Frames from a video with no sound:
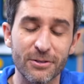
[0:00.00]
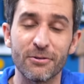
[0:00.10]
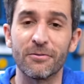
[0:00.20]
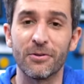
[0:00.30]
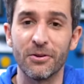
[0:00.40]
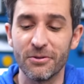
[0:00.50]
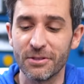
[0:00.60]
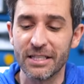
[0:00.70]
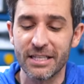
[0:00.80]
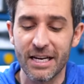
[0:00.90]
So if you're
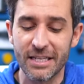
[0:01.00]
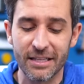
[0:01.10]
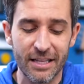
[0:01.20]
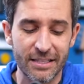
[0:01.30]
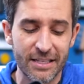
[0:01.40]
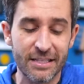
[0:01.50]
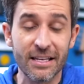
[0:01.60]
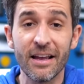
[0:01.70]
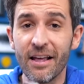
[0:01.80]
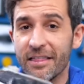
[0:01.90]
used to changing lenses,
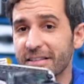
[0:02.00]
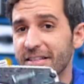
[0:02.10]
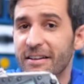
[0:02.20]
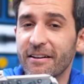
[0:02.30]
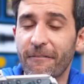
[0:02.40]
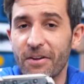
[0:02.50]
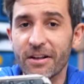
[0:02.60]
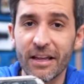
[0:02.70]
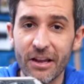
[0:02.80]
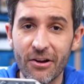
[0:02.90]
this is gonna
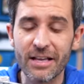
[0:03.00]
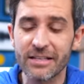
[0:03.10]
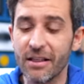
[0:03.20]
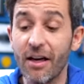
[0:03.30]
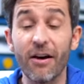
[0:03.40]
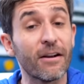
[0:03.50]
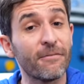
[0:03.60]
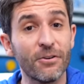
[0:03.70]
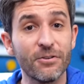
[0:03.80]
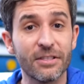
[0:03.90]
feel like your SLR. If
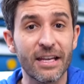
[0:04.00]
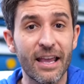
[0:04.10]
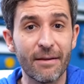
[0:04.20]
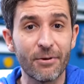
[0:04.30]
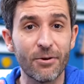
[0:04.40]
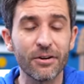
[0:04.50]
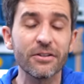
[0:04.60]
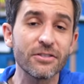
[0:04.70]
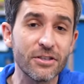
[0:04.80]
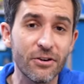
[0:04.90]
you're used to
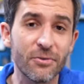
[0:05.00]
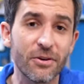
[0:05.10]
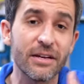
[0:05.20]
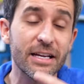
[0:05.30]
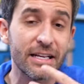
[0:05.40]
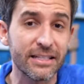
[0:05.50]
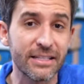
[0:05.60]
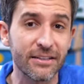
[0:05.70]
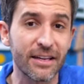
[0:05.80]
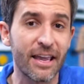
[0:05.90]
camcorders, don't worry, it's
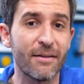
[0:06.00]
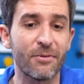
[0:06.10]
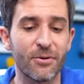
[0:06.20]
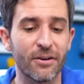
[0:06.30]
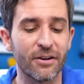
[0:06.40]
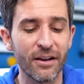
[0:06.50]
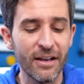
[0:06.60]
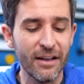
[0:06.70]
still a camcorder.